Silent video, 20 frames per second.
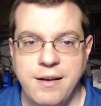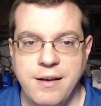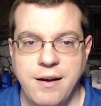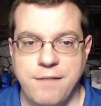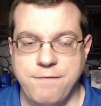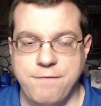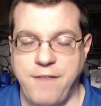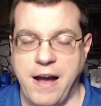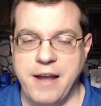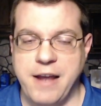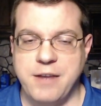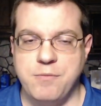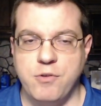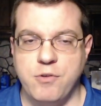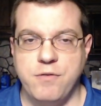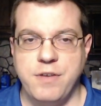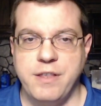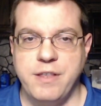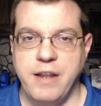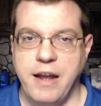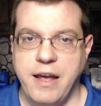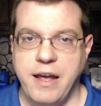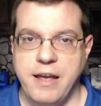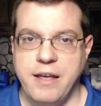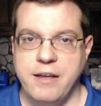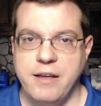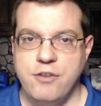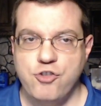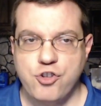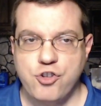a fine movie that
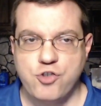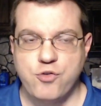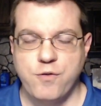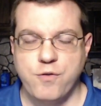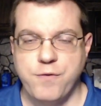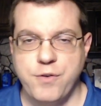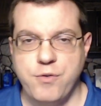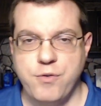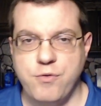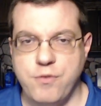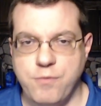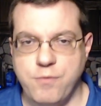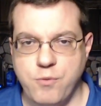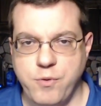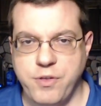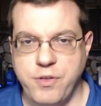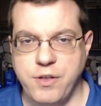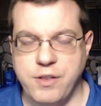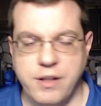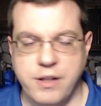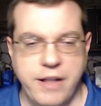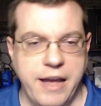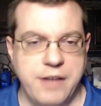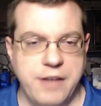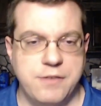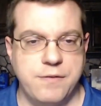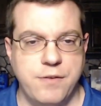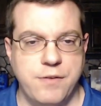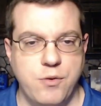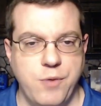I just reviewed within the
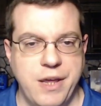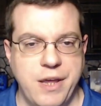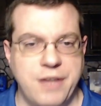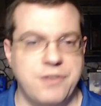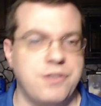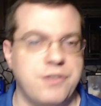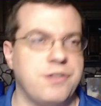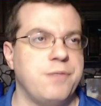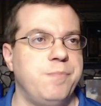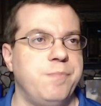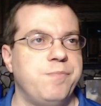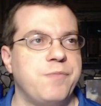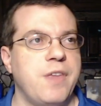last few weeks.